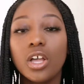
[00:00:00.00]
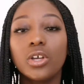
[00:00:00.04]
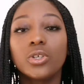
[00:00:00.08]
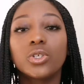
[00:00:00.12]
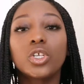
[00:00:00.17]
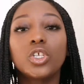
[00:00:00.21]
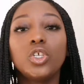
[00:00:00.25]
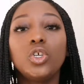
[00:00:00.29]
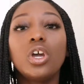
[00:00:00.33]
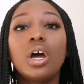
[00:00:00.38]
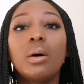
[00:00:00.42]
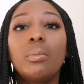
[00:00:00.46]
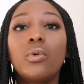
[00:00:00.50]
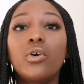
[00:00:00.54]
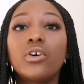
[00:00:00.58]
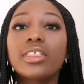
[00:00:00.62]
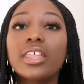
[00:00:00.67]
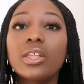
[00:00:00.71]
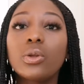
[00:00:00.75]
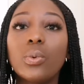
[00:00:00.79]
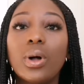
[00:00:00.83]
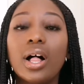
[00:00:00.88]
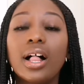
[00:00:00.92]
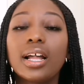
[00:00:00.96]
So you are more
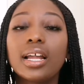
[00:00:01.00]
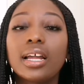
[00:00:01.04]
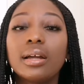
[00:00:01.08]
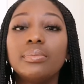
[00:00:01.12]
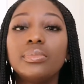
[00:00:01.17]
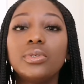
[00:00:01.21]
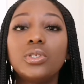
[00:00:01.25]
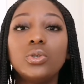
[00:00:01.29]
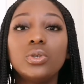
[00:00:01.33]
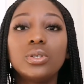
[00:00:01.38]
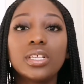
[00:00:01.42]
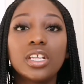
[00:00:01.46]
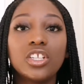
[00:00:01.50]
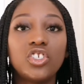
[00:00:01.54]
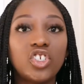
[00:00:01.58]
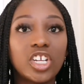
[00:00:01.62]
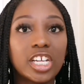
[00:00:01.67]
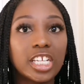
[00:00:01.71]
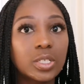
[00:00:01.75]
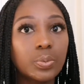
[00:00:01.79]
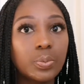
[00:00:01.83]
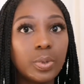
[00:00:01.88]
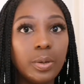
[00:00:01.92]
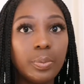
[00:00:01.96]
than welcome to
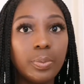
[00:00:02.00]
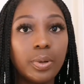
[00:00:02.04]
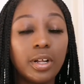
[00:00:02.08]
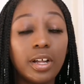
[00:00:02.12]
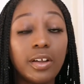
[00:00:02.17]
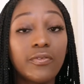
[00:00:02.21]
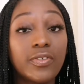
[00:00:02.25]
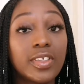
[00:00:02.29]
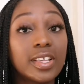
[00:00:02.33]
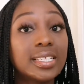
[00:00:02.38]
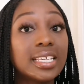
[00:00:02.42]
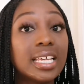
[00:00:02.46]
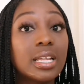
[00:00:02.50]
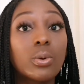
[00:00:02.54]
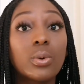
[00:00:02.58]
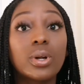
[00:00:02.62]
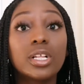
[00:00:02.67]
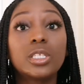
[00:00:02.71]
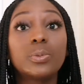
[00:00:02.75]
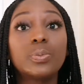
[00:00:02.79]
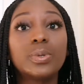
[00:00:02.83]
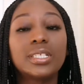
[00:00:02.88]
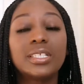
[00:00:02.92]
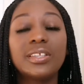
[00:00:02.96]
suggest people if there's
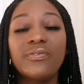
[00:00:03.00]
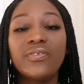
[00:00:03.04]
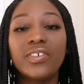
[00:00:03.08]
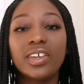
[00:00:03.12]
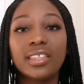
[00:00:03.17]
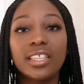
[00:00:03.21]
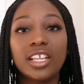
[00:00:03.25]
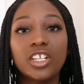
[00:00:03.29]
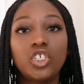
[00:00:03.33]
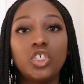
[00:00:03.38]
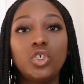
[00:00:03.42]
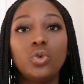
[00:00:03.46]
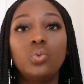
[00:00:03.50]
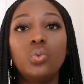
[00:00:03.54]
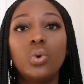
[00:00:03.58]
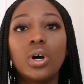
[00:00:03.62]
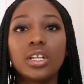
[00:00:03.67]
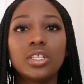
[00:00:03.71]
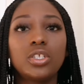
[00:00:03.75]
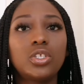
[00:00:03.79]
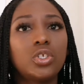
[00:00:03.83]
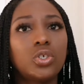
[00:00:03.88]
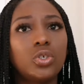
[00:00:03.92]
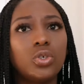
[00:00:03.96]
anyone specific that you
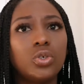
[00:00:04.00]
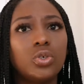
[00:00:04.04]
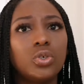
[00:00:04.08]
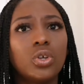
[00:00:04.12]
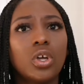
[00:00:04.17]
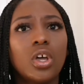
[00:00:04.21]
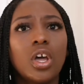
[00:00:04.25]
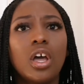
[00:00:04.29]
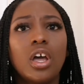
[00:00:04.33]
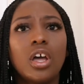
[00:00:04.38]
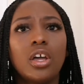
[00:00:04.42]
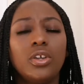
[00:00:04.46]
want to,